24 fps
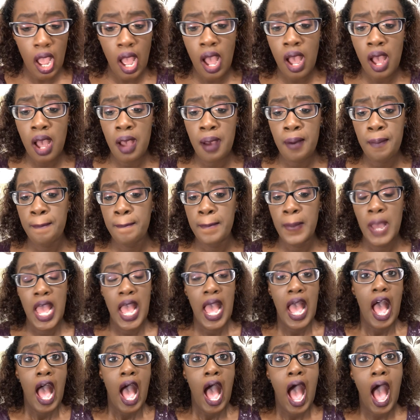
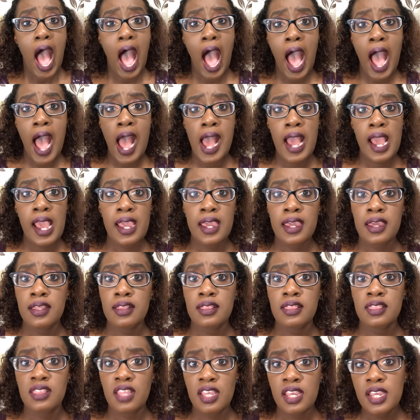
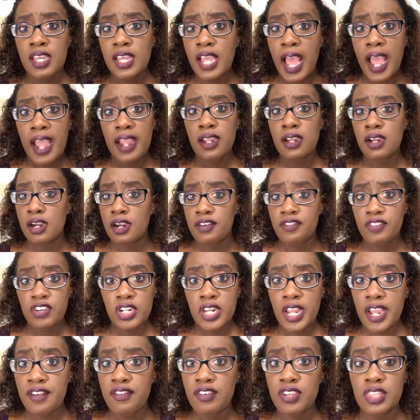I think I
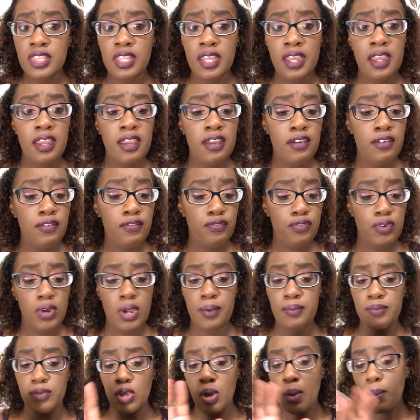covered everything
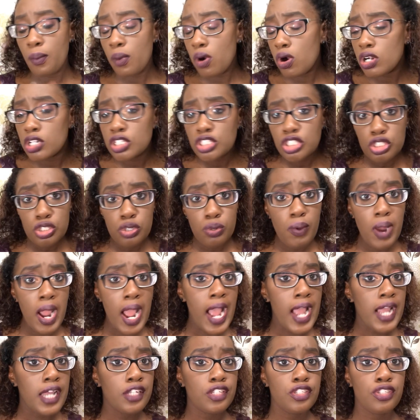from your
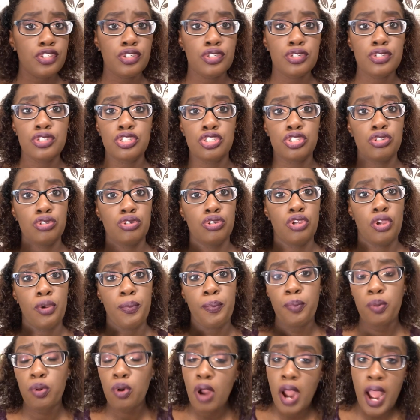moisturizer to your
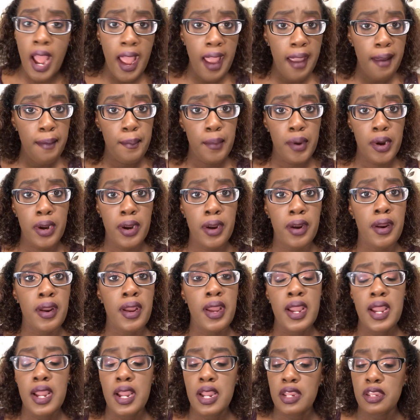primer,
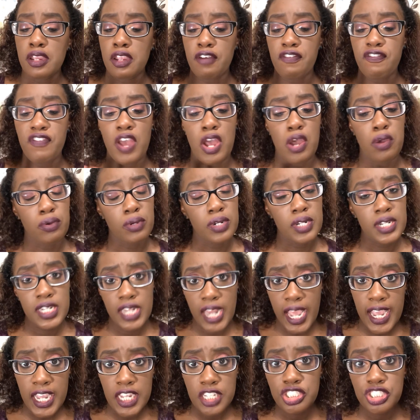your
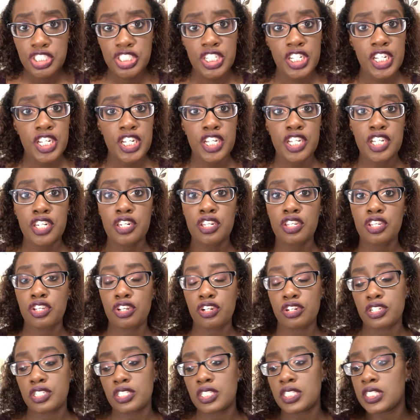foundation,
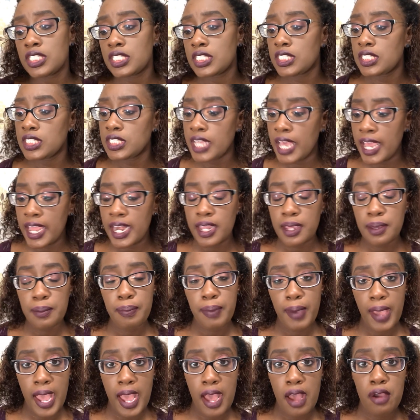your setting
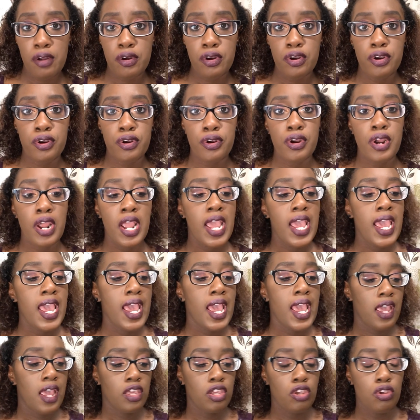powder,
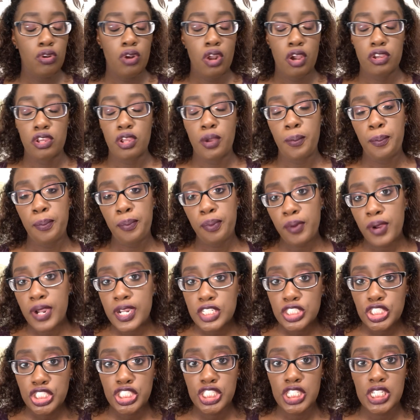your
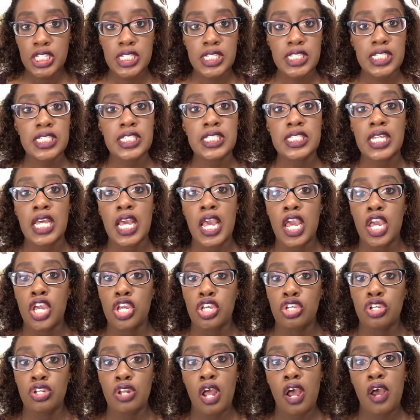brushes.
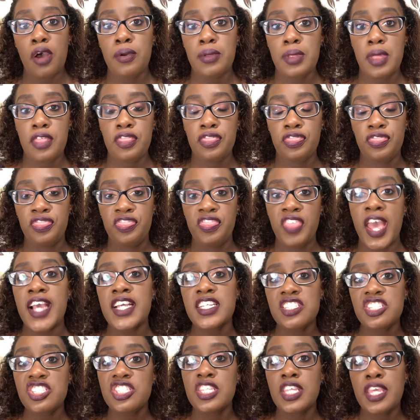
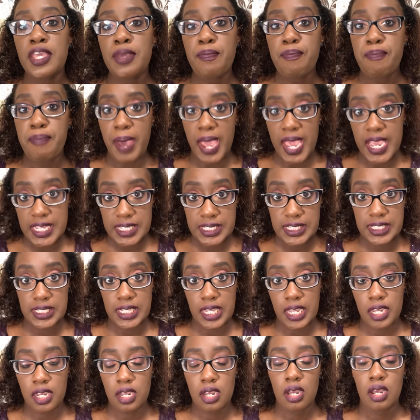That's the
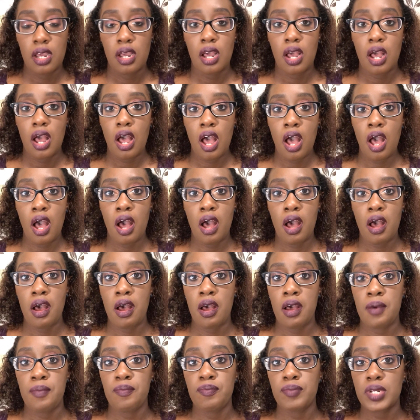basic
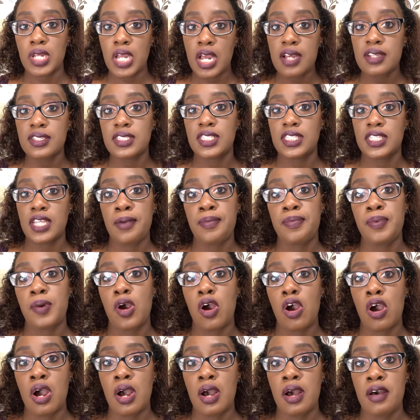
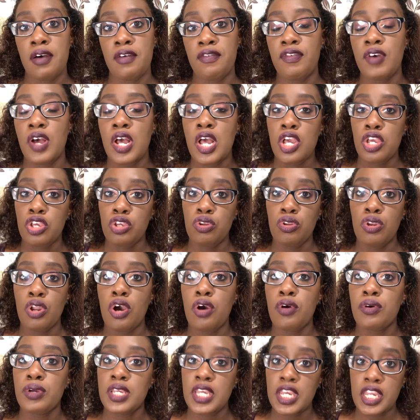concept of,
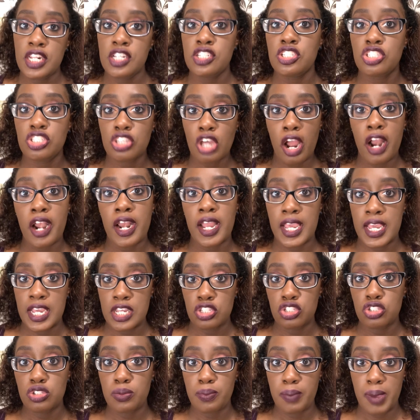getting started
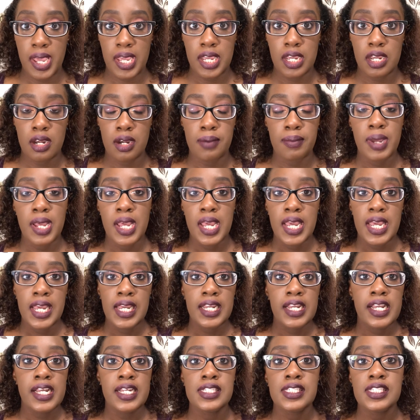into makeup.
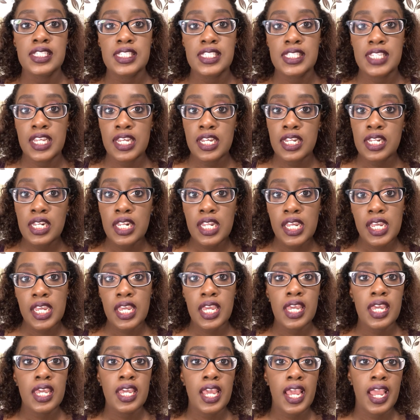
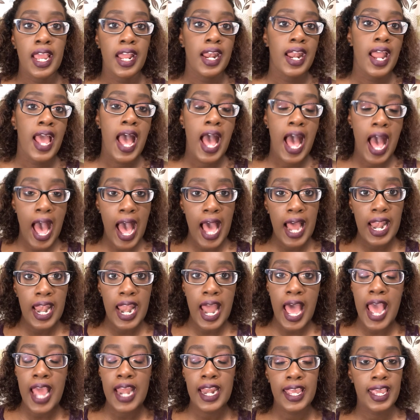Concealing and
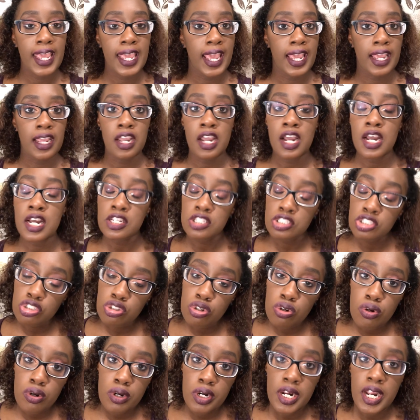highlighting and
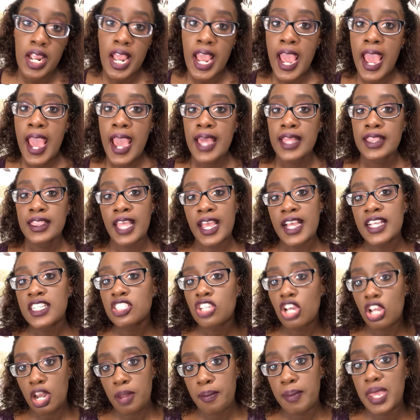contouring, that's
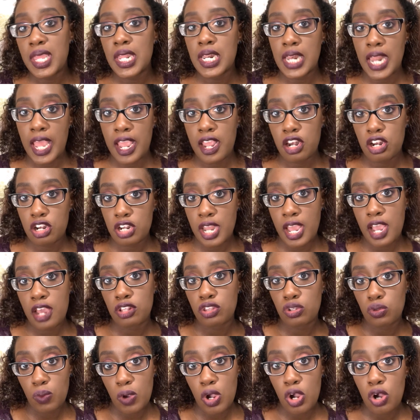going to be later
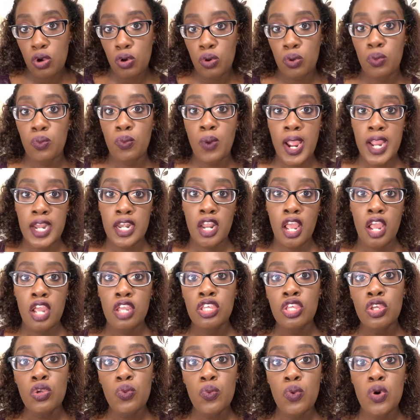down the road. Right
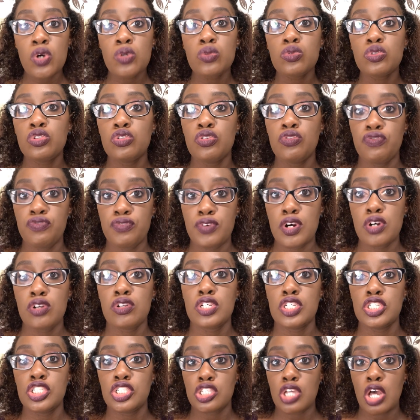now, you want to
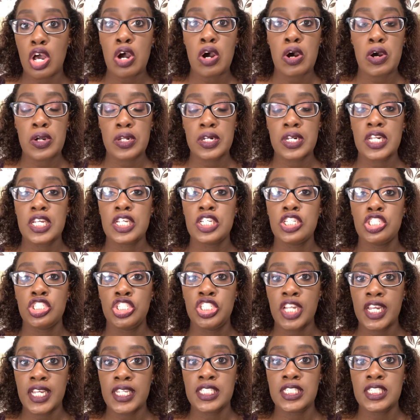focus on
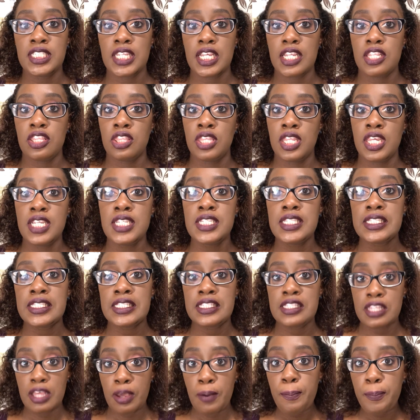just the
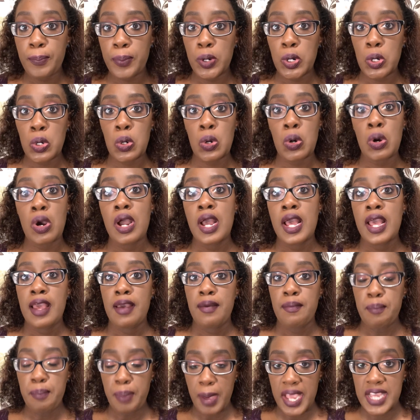simple
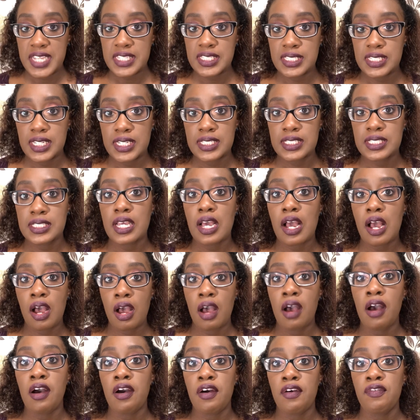basics
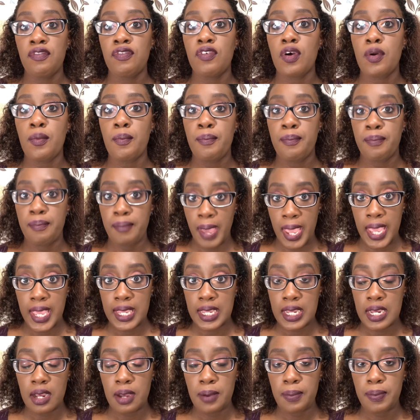of
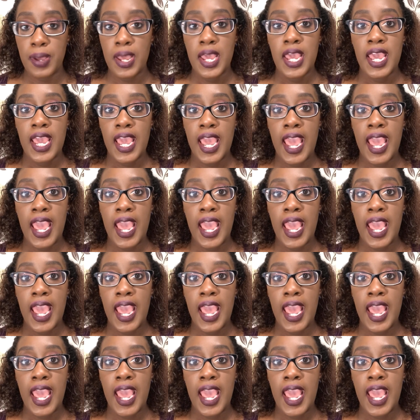makeup.